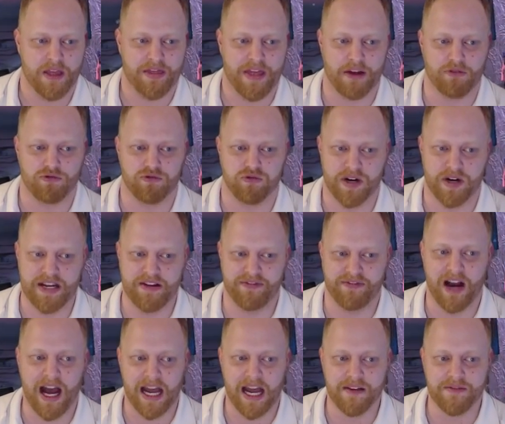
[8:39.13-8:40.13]
that
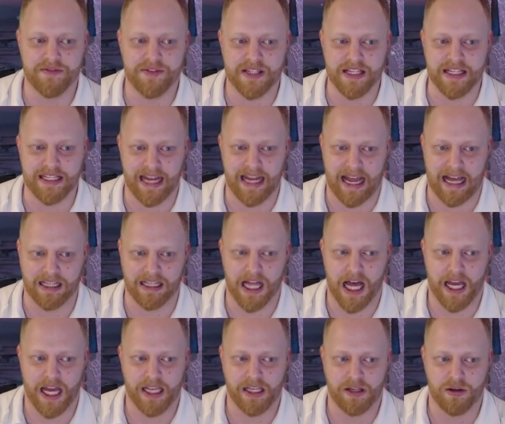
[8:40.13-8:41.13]
revives an
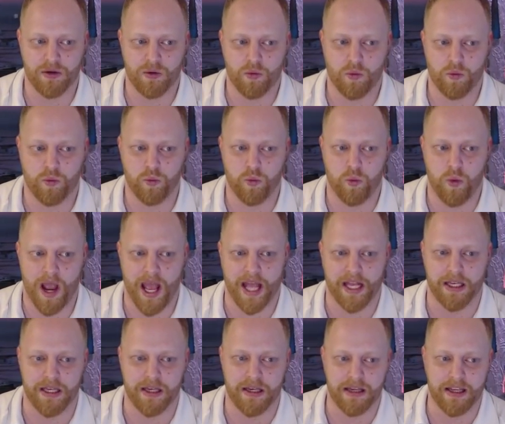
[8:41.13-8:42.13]
ally
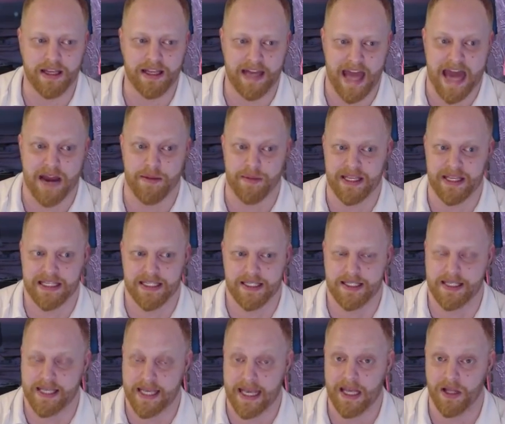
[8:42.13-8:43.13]
when an enemy
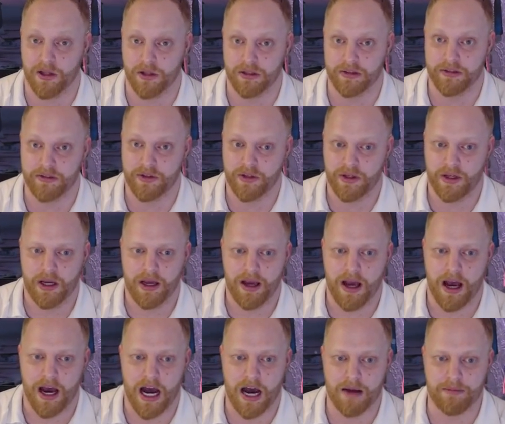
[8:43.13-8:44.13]
is killed.
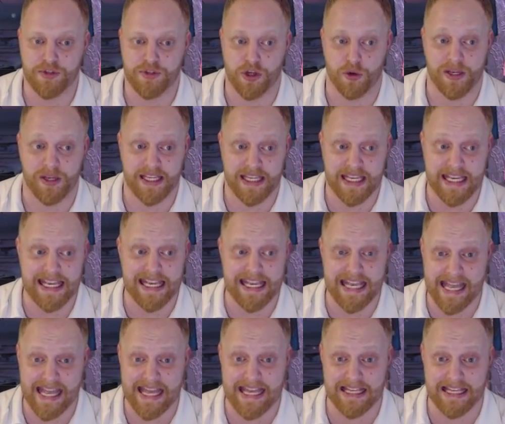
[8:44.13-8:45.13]
So
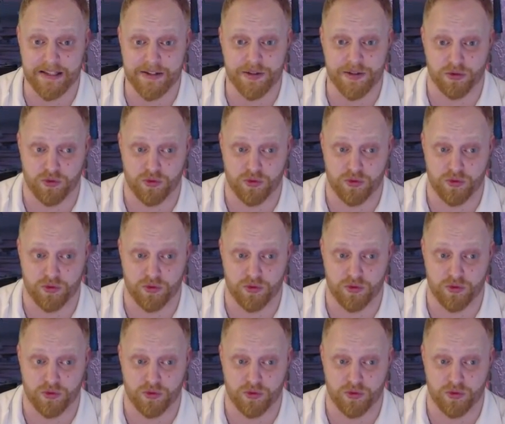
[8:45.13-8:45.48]
he is